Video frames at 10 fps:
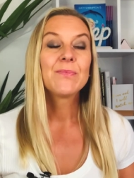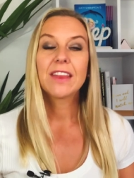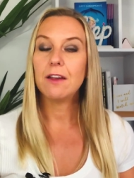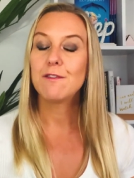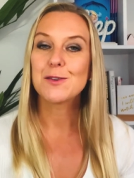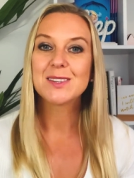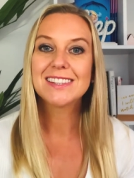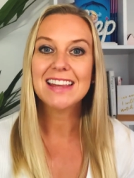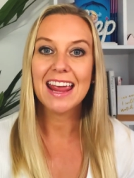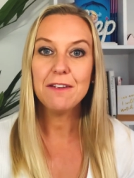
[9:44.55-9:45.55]
they feel
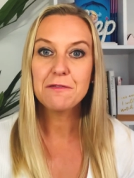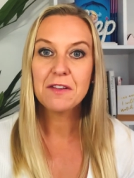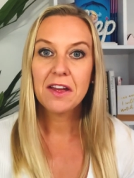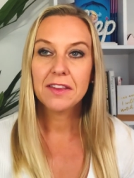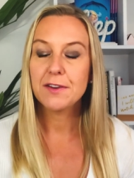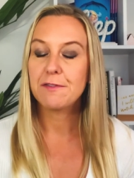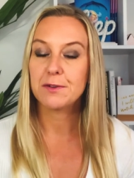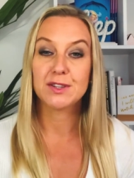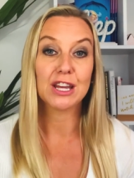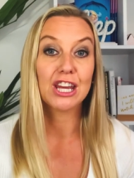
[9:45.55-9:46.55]
safe, they
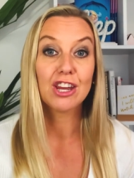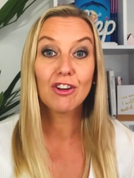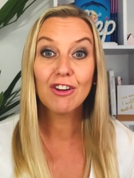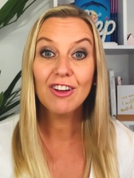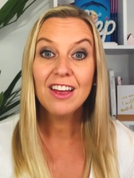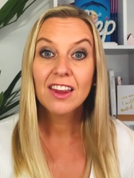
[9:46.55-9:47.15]
feel secure,